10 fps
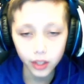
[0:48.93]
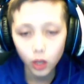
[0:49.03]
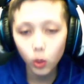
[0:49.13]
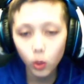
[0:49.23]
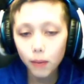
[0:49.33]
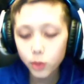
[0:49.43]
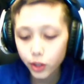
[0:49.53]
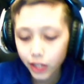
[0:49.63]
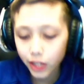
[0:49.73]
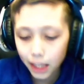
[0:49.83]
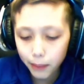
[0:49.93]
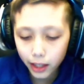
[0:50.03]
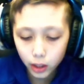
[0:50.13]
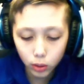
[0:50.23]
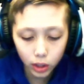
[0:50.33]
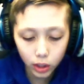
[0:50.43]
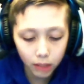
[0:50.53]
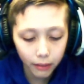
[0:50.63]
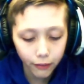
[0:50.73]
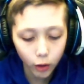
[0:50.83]
while I'm joining the game, I'm gonna go look at my
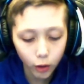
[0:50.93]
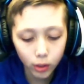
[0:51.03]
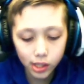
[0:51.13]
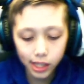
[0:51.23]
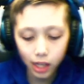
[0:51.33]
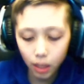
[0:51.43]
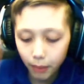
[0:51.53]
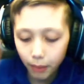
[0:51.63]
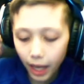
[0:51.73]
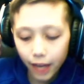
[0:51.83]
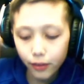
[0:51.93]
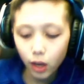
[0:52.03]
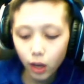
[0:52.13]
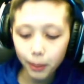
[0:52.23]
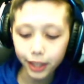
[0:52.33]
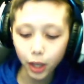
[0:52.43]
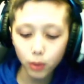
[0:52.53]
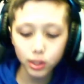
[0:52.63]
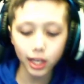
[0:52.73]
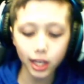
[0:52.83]
phone because I um, I have it on my
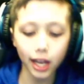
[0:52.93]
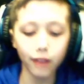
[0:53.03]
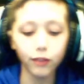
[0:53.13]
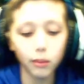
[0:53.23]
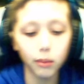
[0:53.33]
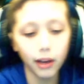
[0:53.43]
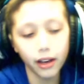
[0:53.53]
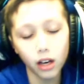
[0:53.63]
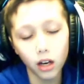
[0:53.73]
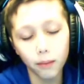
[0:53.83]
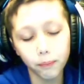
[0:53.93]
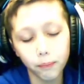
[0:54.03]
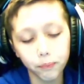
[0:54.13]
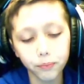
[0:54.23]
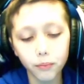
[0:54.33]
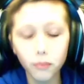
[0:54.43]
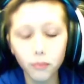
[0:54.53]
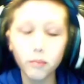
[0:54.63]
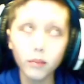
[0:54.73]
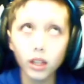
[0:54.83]
notes. I have for my um
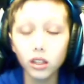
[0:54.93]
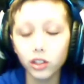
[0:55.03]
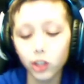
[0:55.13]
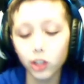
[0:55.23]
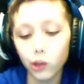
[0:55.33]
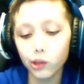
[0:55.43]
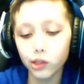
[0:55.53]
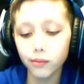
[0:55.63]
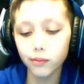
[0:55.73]
the codes